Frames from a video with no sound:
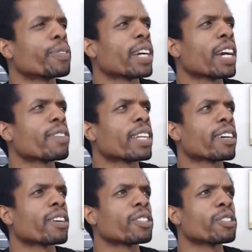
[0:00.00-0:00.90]
were having like
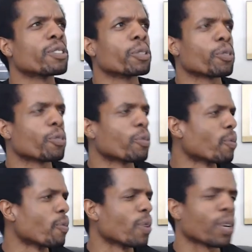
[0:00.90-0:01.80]
our little
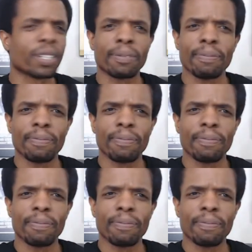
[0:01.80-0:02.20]
work